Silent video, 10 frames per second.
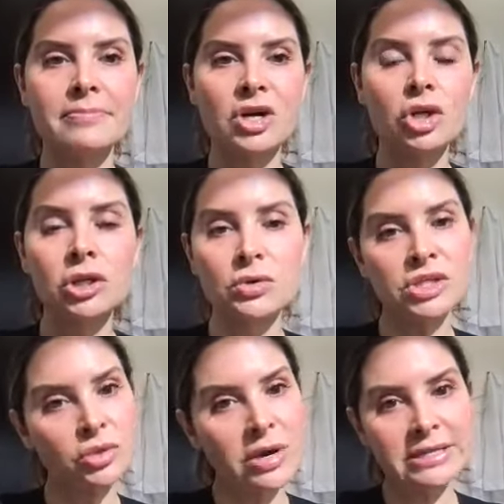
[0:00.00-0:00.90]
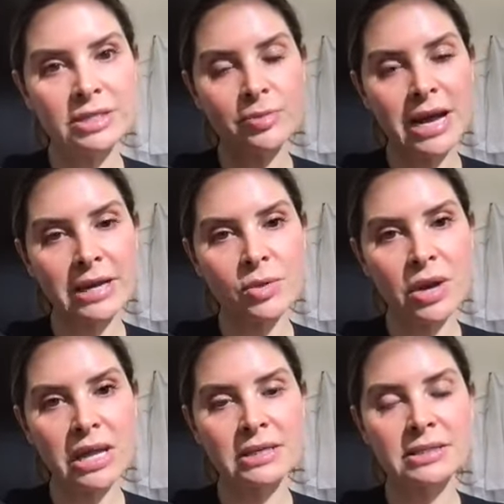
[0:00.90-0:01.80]
close to ideal body
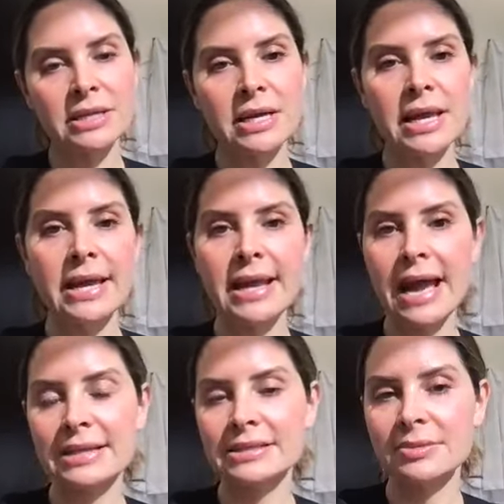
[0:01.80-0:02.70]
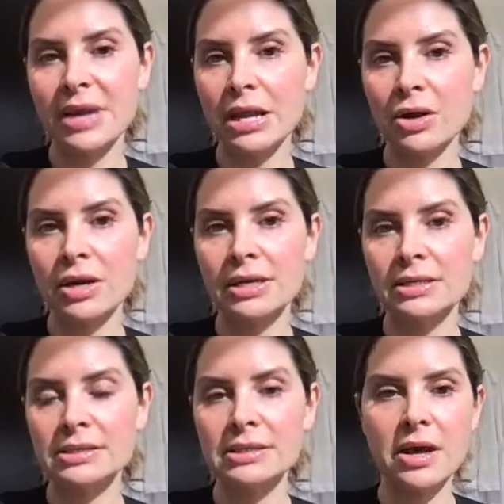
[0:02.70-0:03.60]
weight, and has some
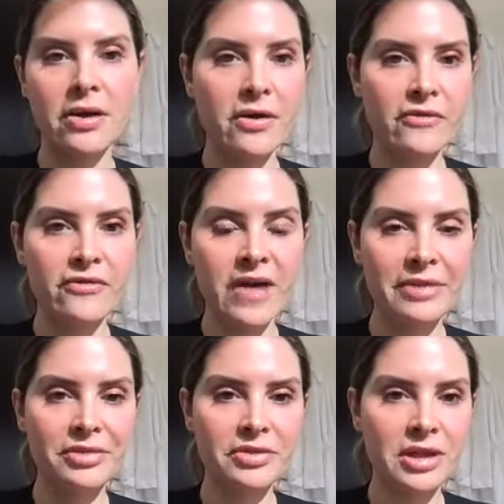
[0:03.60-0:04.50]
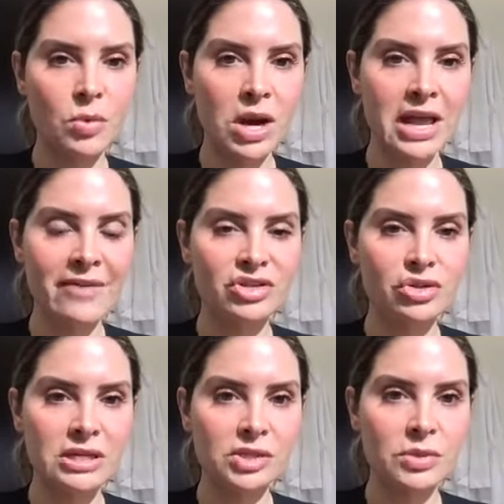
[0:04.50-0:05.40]
areas of fat that they want to have
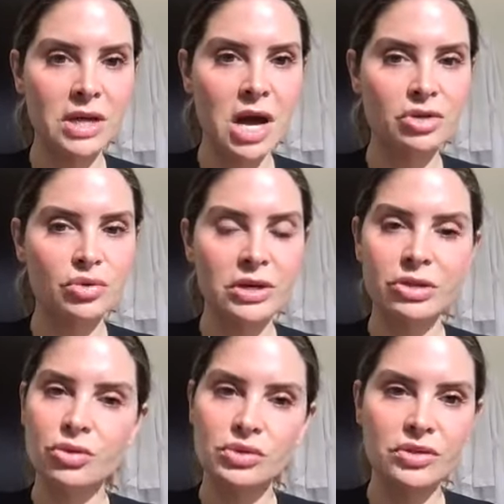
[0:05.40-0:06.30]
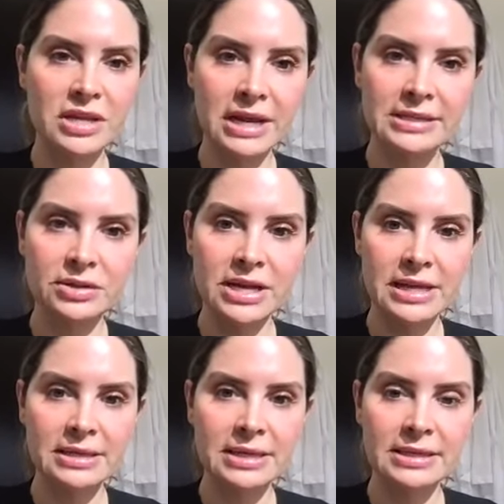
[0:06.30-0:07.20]
addressed with contouring. Those are the ideal
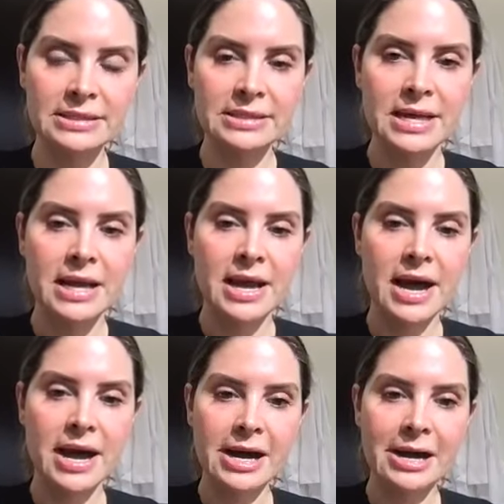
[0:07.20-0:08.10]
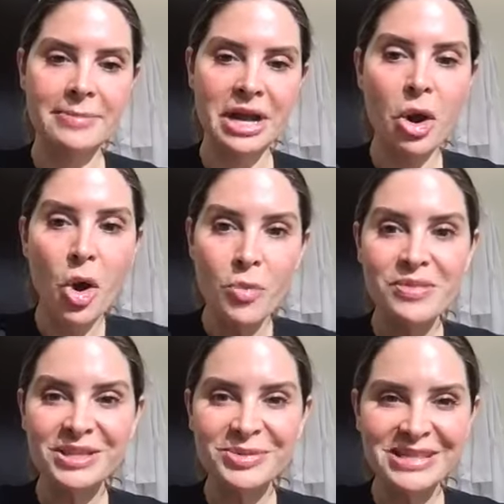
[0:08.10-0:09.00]
candidates. I hope
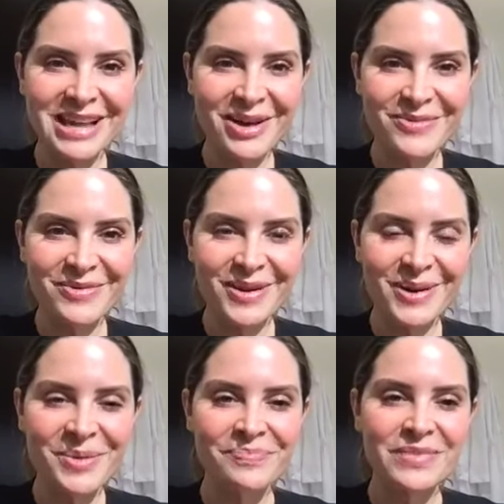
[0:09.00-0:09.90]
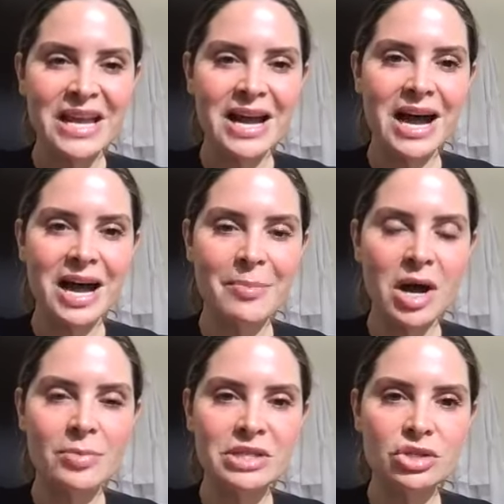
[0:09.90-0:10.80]
this was helpful.
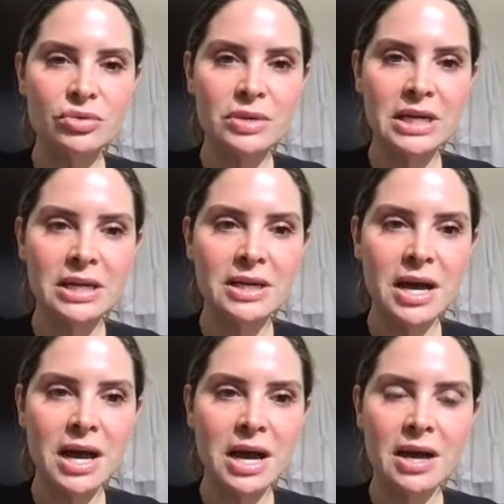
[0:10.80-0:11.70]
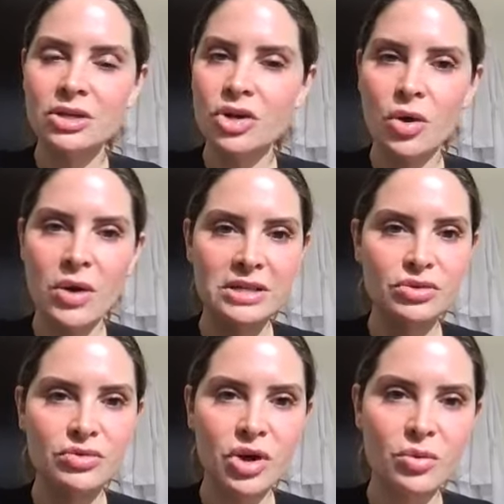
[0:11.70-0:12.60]
I'll be doing, as
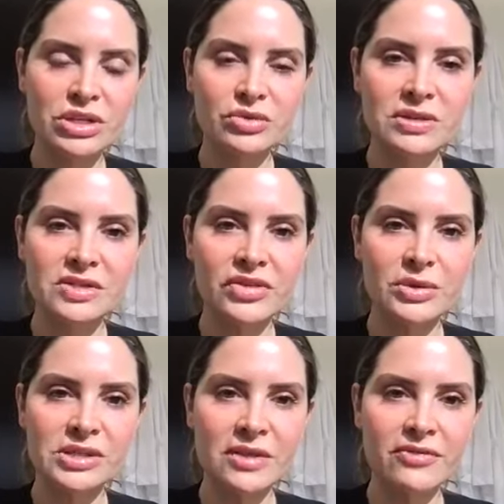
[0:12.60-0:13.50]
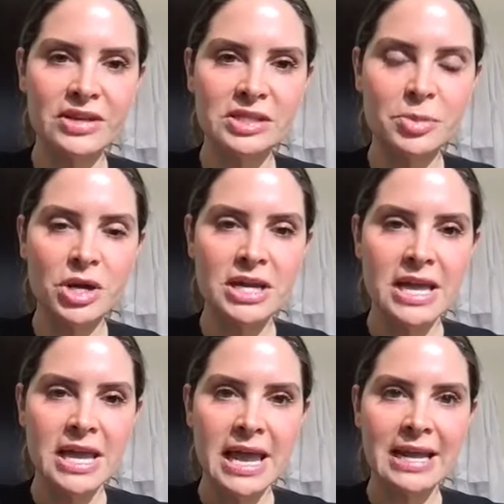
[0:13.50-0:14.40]
you know, we do these videos on Facebook,
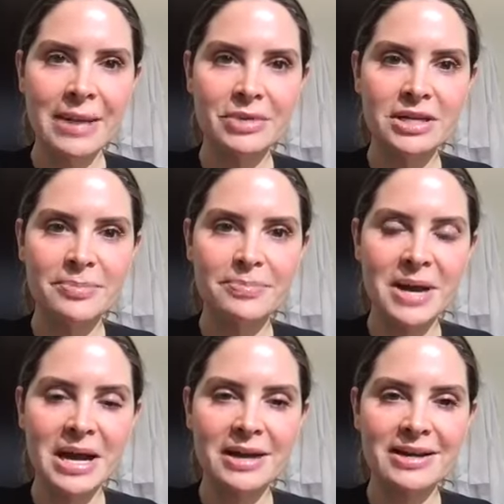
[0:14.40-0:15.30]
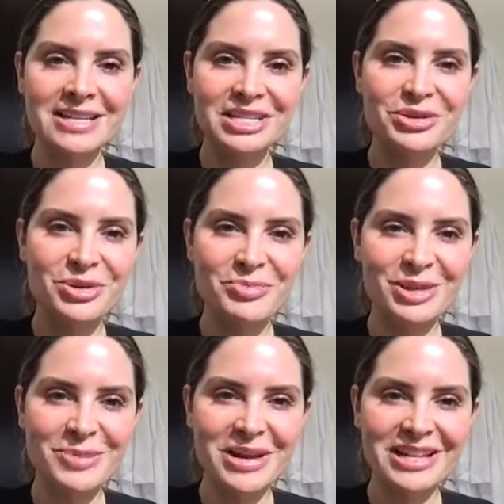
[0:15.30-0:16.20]
and I'm going to continue to put
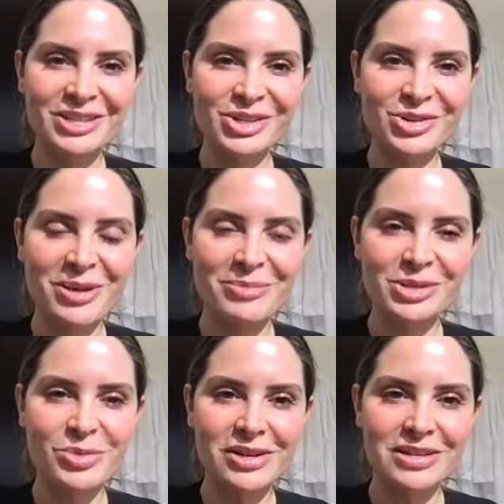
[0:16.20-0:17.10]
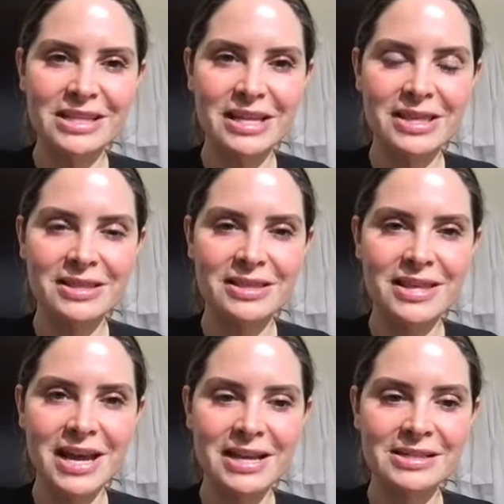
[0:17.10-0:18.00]
them on Instagram as well, because I think
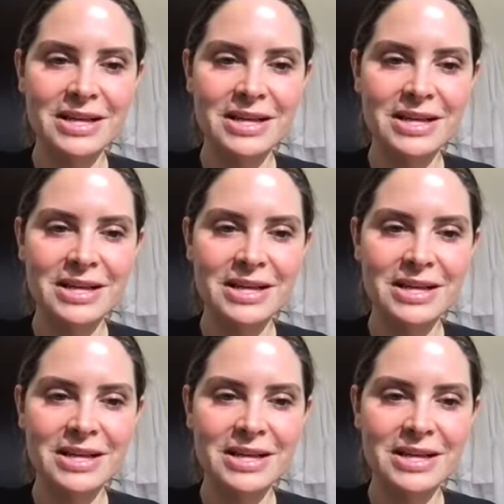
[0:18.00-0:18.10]
that is